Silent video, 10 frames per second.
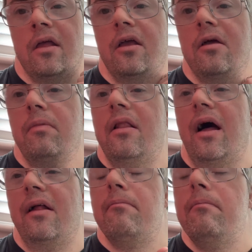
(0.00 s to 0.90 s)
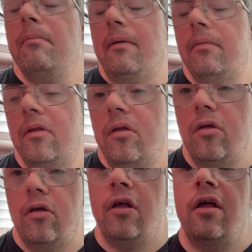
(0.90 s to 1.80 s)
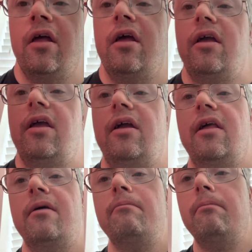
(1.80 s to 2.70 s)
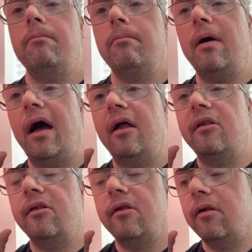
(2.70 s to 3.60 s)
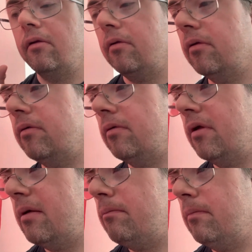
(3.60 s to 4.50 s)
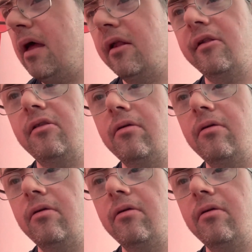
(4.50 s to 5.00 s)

give me like uh, click a mouse messed.